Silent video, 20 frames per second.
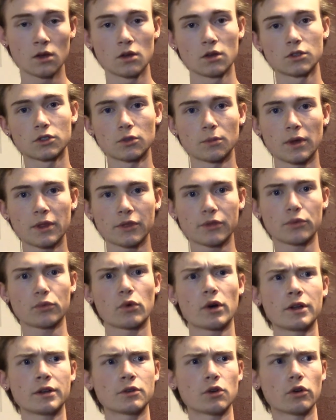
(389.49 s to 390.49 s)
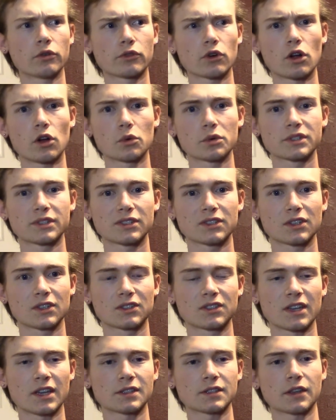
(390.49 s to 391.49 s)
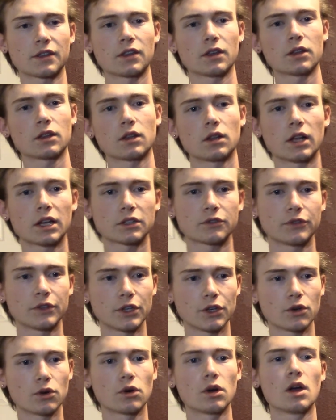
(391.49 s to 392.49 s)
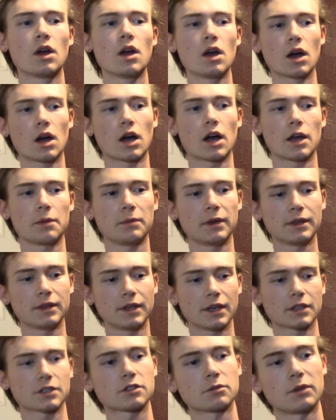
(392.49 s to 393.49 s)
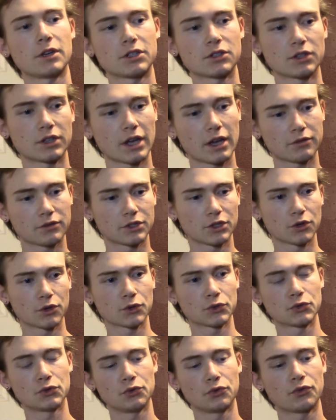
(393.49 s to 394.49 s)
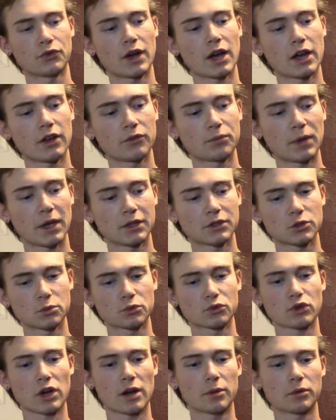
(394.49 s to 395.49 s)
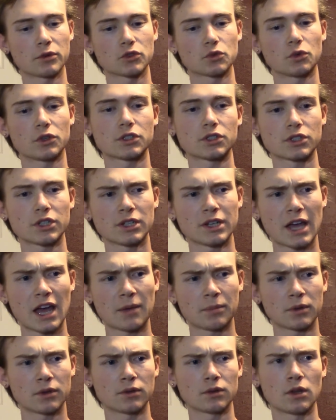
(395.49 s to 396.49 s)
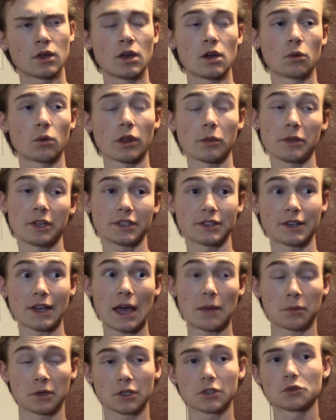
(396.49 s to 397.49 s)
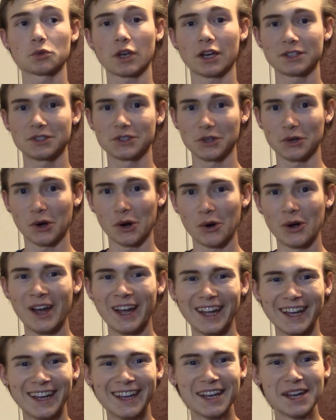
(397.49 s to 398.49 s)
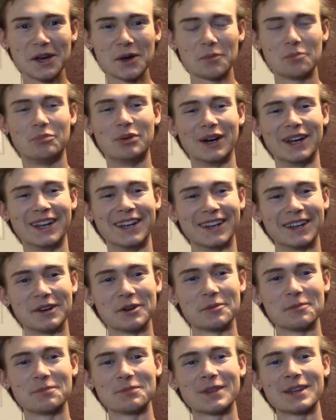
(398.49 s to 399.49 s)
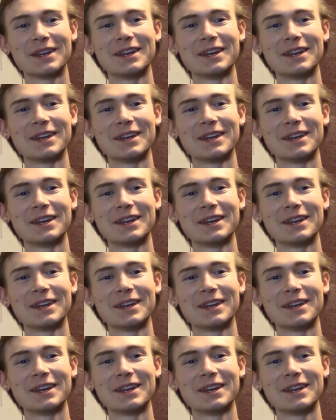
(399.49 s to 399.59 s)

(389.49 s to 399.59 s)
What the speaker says: So month 1 overall was a success. I think in the last video I made the estimation to have 0 to 5 paid subscribers, which didn't happen. Well, I mean it did happen because we got 0, but